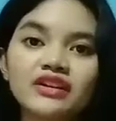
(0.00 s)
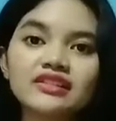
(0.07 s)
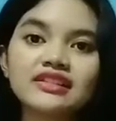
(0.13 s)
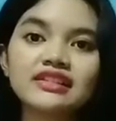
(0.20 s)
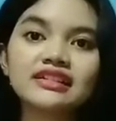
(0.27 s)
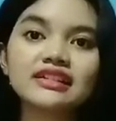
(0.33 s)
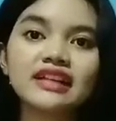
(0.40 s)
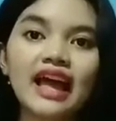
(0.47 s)

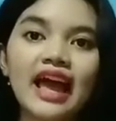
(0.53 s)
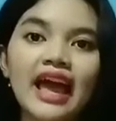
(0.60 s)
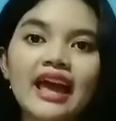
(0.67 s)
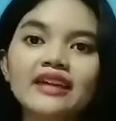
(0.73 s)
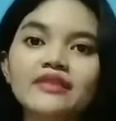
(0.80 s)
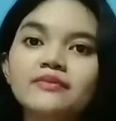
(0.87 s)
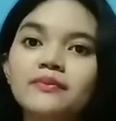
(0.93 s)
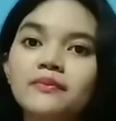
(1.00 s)
fertile
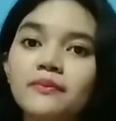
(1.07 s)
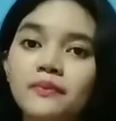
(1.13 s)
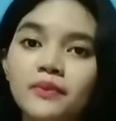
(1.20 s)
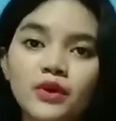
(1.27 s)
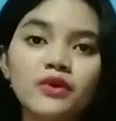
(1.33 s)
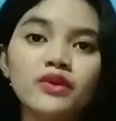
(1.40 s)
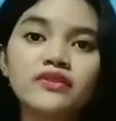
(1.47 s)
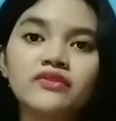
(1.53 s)
and
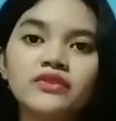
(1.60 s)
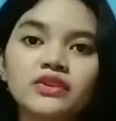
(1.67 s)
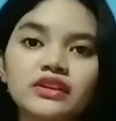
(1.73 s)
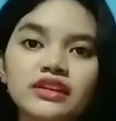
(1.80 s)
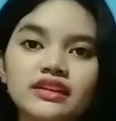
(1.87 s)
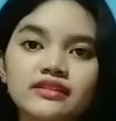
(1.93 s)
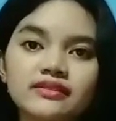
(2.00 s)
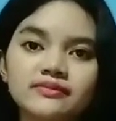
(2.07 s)
beautiful,
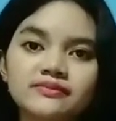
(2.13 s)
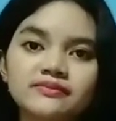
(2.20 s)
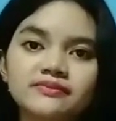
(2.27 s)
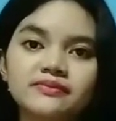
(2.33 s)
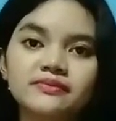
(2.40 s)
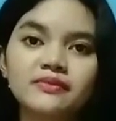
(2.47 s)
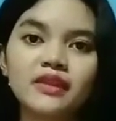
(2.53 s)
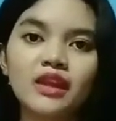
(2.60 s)

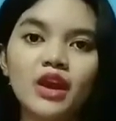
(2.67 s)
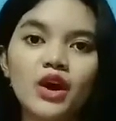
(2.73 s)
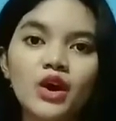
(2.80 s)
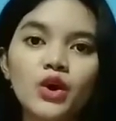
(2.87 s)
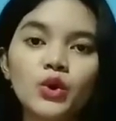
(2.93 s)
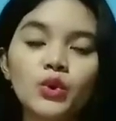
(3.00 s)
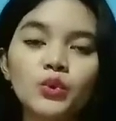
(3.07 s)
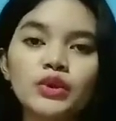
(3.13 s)

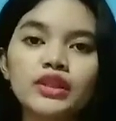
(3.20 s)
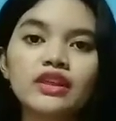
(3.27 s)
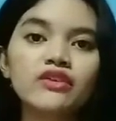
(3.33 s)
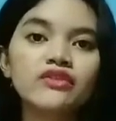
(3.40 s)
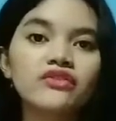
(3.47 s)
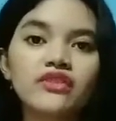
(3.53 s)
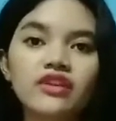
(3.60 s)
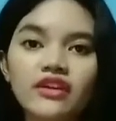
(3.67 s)
with
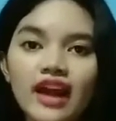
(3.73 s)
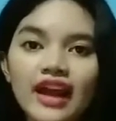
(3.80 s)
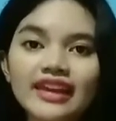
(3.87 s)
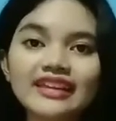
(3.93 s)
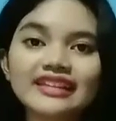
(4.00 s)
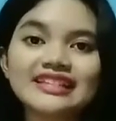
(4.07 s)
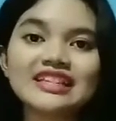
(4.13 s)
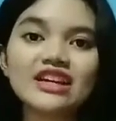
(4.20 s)
a
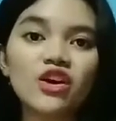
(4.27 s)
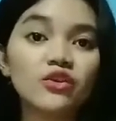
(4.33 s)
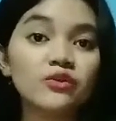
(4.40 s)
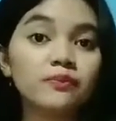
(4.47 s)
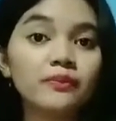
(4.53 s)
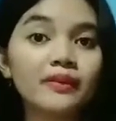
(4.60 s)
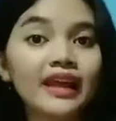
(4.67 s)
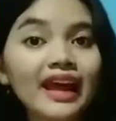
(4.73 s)
variety of
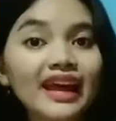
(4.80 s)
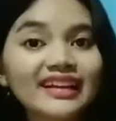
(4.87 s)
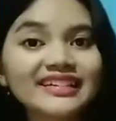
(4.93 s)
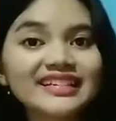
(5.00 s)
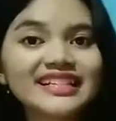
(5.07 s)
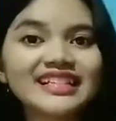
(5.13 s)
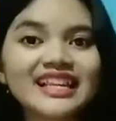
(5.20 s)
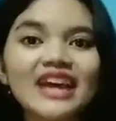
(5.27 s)

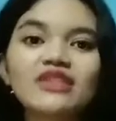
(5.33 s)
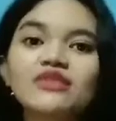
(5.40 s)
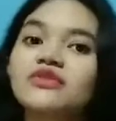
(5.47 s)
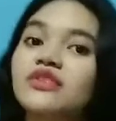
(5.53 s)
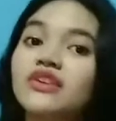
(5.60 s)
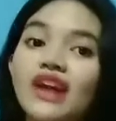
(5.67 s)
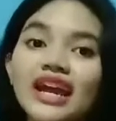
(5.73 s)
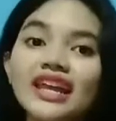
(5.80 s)
plants and
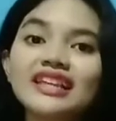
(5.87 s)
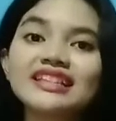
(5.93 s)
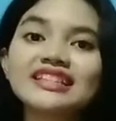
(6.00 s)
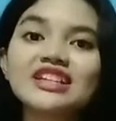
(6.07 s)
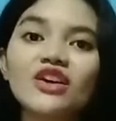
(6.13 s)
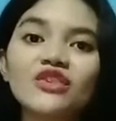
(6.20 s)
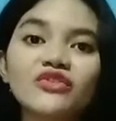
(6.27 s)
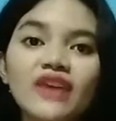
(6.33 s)

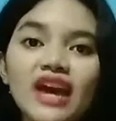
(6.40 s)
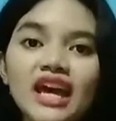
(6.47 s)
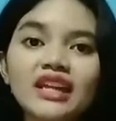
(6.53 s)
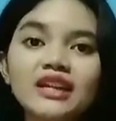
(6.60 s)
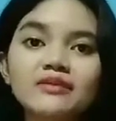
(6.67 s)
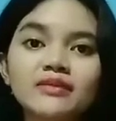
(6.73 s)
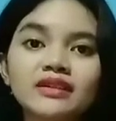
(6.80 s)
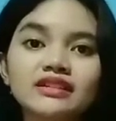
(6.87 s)
variety of
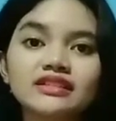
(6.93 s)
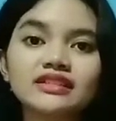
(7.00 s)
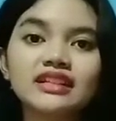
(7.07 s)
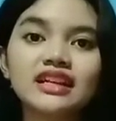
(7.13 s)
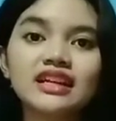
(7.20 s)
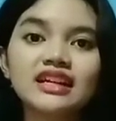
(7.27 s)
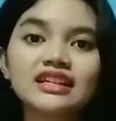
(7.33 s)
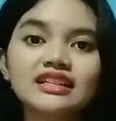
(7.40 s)
animals
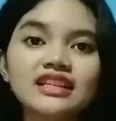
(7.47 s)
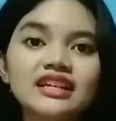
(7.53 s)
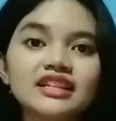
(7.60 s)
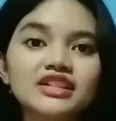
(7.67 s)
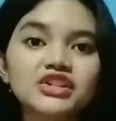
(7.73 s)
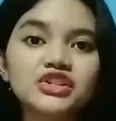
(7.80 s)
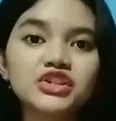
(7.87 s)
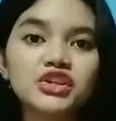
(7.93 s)

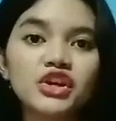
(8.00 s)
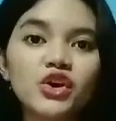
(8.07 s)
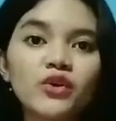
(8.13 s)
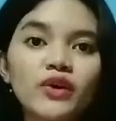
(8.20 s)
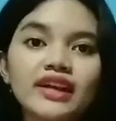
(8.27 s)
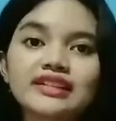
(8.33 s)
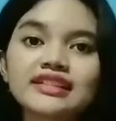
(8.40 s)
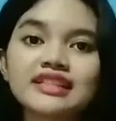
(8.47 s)
that
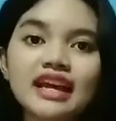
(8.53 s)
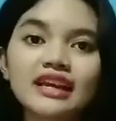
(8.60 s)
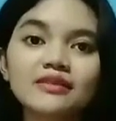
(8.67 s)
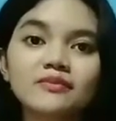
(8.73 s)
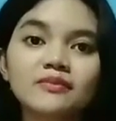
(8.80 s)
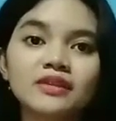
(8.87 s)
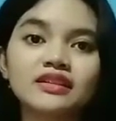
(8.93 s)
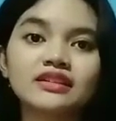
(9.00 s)
show
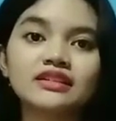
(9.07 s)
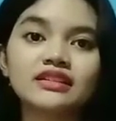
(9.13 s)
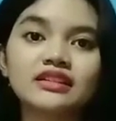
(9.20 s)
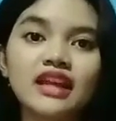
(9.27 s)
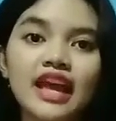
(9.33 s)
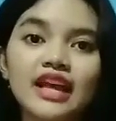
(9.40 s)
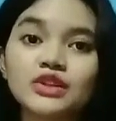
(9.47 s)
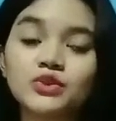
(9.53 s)
excitement
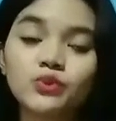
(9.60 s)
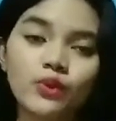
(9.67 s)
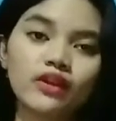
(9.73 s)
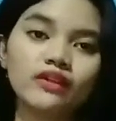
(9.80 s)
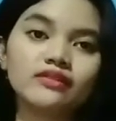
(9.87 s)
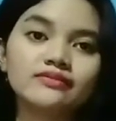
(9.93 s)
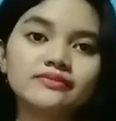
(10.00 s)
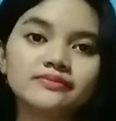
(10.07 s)
as
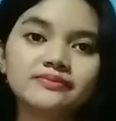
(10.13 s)
well.